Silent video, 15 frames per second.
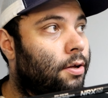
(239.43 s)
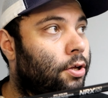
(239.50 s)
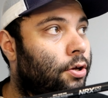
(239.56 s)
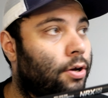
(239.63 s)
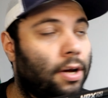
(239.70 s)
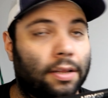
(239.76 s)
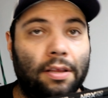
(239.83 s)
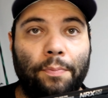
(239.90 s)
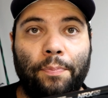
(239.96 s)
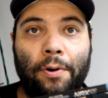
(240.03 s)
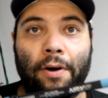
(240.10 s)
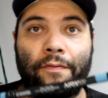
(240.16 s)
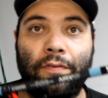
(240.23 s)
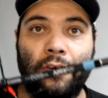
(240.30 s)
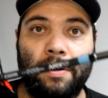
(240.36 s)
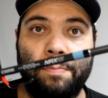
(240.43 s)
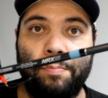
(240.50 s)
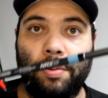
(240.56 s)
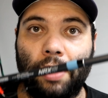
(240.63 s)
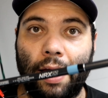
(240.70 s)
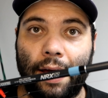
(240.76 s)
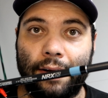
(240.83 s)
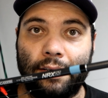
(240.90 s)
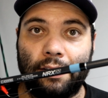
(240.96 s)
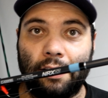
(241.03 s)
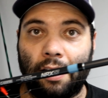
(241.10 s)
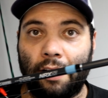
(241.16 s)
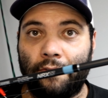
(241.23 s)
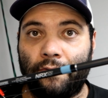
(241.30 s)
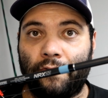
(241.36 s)
You get the perfect blend
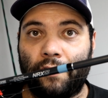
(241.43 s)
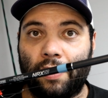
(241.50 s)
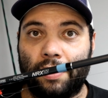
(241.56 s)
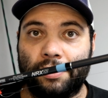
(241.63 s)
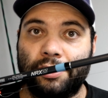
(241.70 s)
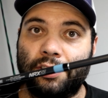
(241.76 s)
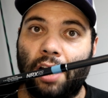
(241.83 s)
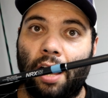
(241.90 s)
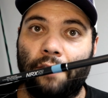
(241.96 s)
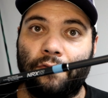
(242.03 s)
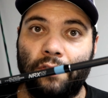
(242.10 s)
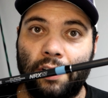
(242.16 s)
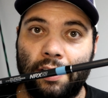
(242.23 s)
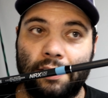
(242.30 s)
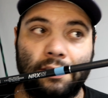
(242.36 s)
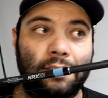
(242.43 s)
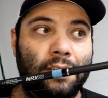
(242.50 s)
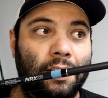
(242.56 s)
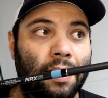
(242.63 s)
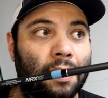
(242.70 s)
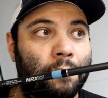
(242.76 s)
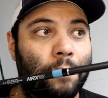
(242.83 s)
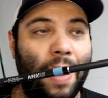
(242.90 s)
of softness and then